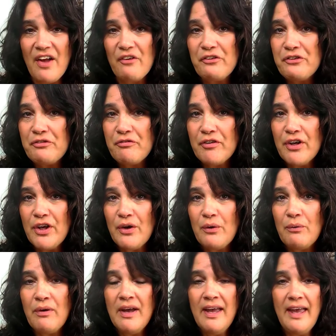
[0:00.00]
else for
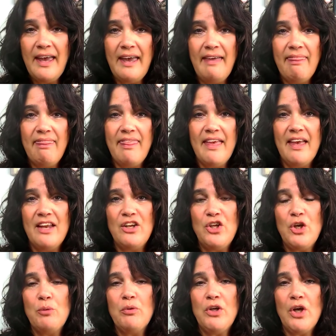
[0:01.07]
you, and then
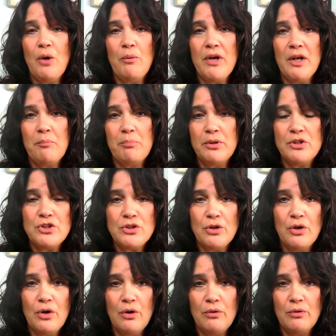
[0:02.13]
you would go in and put
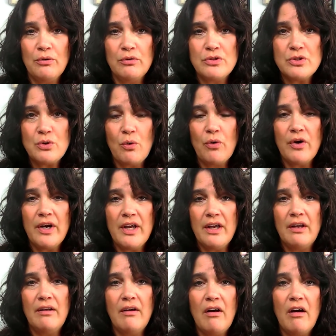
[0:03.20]
your own score
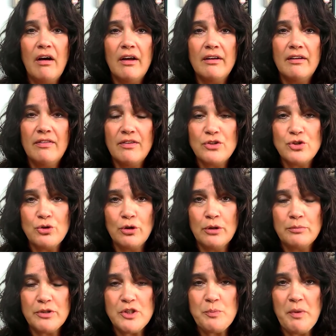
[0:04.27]
in on the short
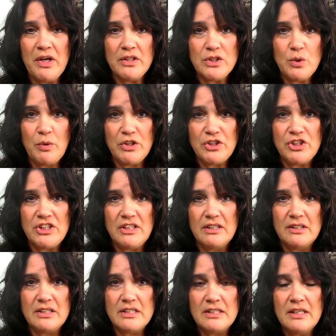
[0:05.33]
response
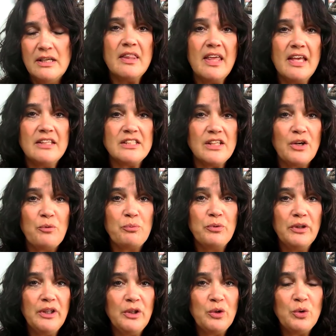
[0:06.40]
questions. It's a
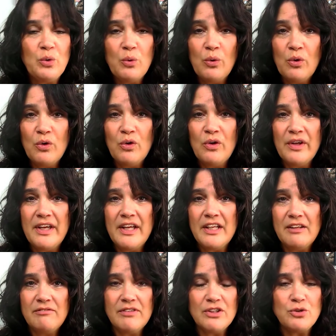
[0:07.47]
really cool
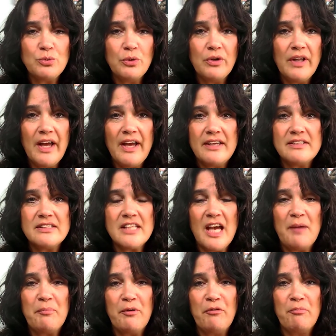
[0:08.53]
individualized
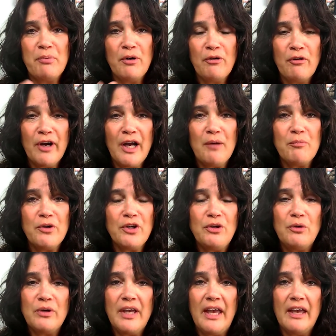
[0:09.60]
type of program where
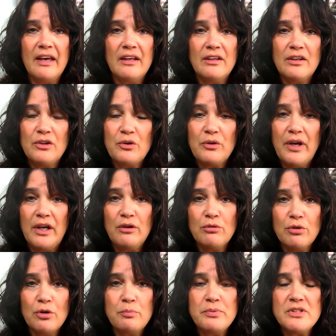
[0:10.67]
you can create
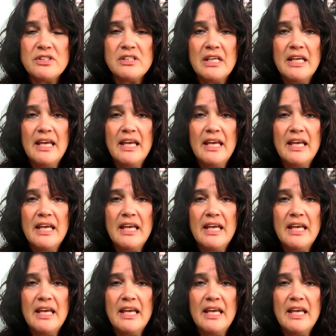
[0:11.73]
groups,